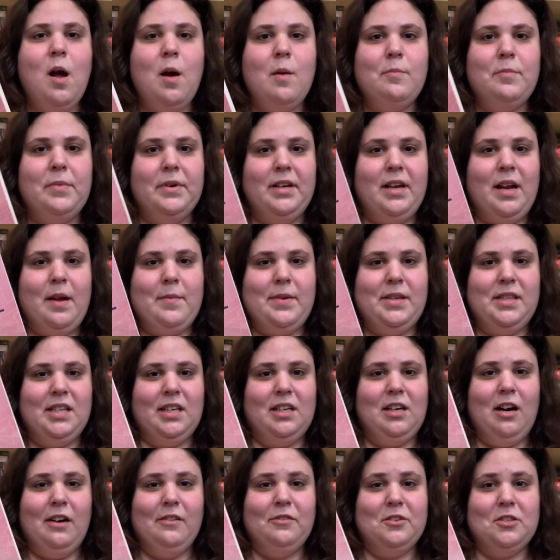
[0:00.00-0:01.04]
but I mean the
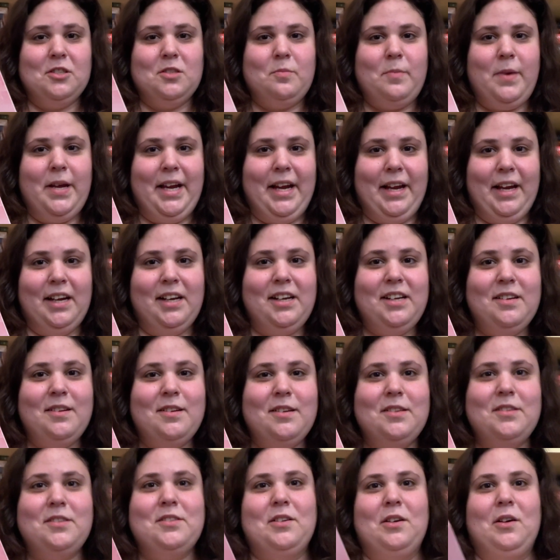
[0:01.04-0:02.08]
cover's pink,
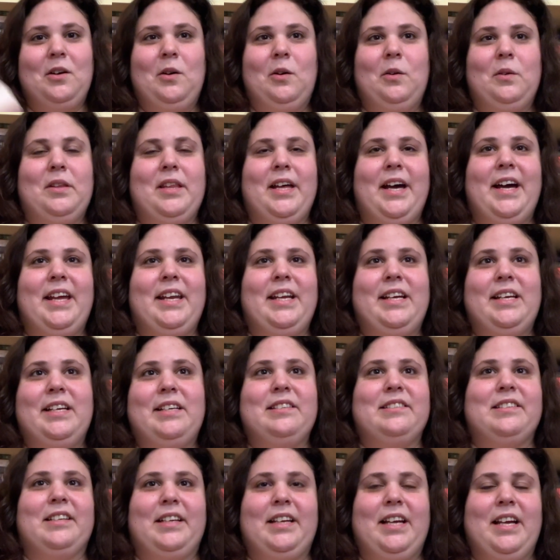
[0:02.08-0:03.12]
so that is
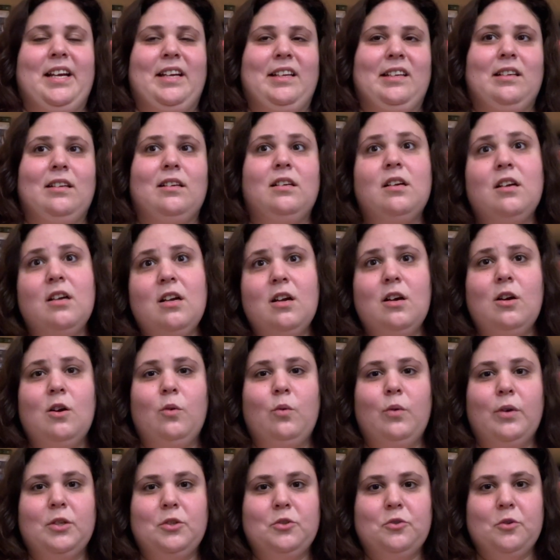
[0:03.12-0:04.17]
again
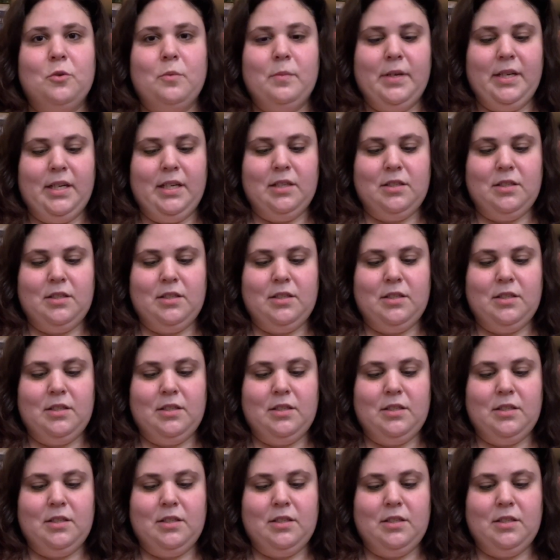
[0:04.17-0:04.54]
what drew me